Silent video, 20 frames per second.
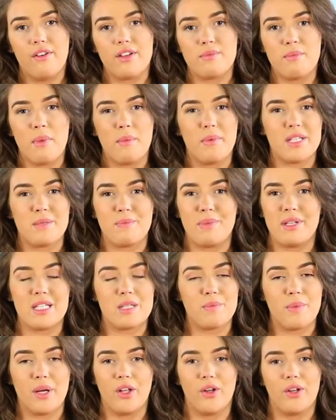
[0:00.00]
it's maybe been
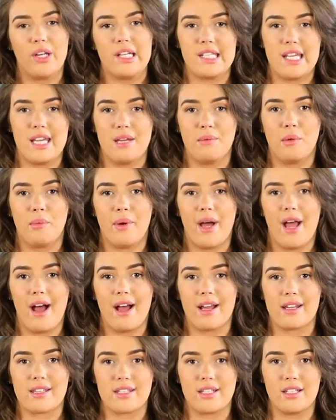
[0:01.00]
spilt on a table by
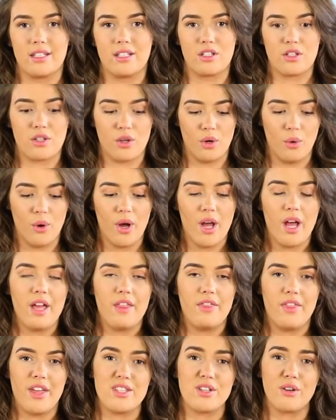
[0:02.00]
accident. So
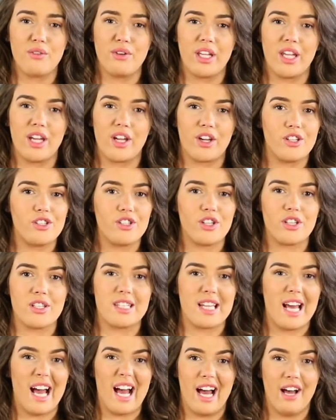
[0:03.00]
these are really good
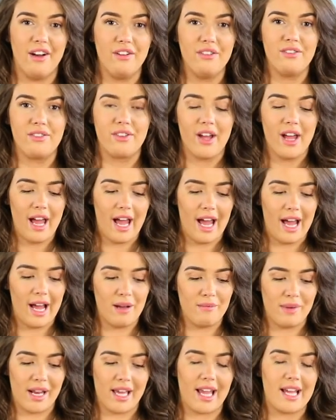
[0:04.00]
just to have.
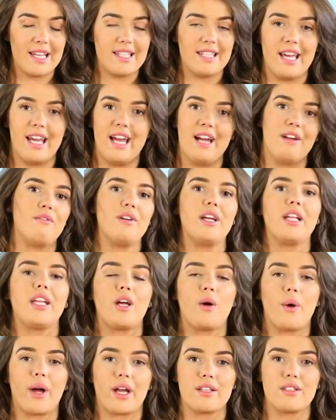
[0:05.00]
Um, like I say, it really
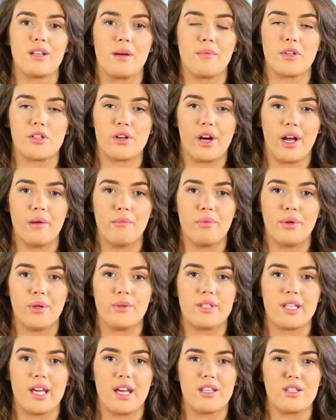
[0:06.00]
quickens up the drying
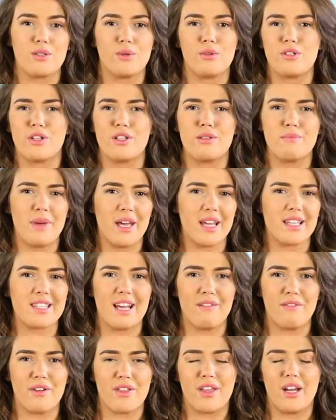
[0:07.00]
process, so it just makes
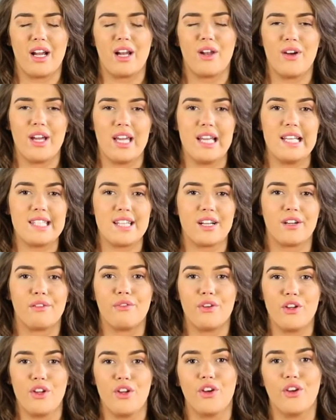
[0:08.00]
everything a lot easier
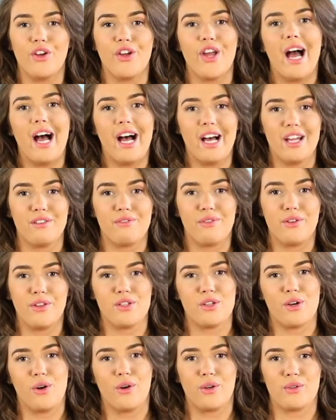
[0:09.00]
for you and for the
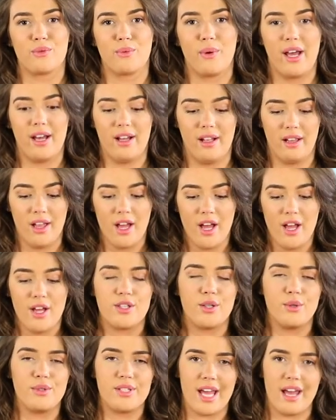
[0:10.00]
dog as well.
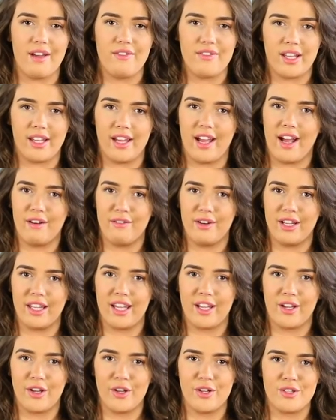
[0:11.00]
So definitely a
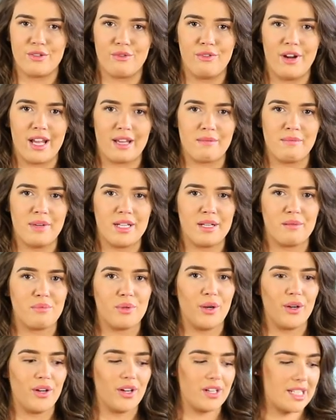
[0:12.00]
really good recommended
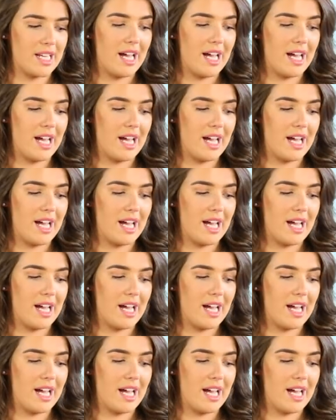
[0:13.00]
product to